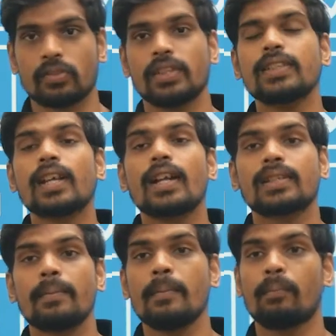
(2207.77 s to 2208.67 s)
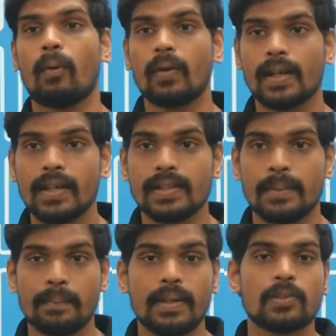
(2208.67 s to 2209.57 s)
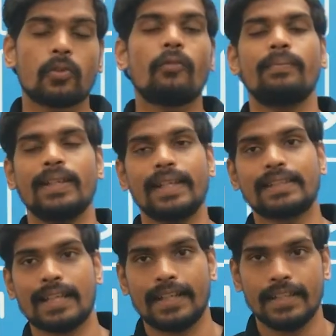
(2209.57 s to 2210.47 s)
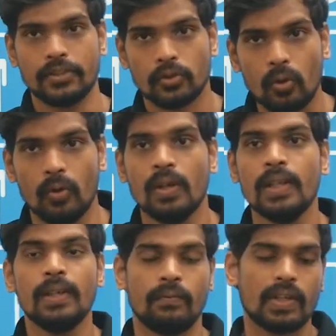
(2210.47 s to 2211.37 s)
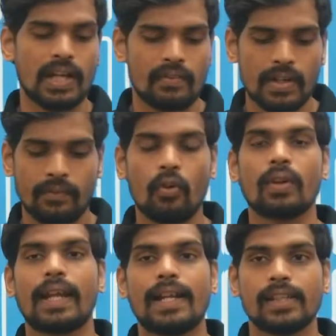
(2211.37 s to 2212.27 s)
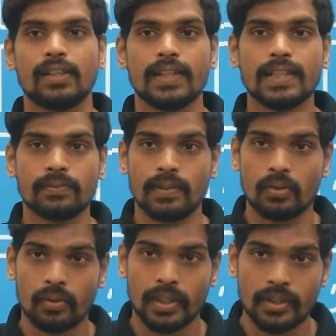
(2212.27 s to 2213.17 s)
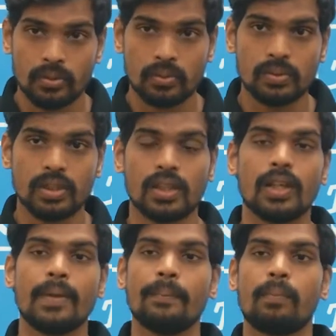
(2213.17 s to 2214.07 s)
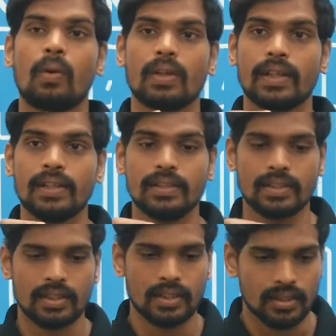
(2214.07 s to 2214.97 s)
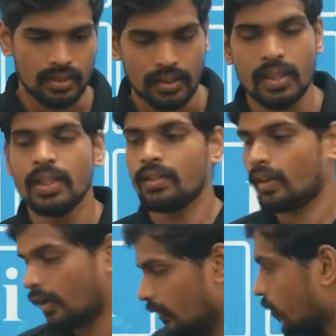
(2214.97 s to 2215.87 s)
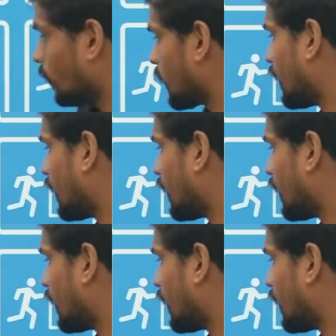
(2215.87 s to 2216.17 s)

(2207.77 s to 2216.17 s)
So these are some important symbols of building signage. So we covered four categories. We looked into the important so we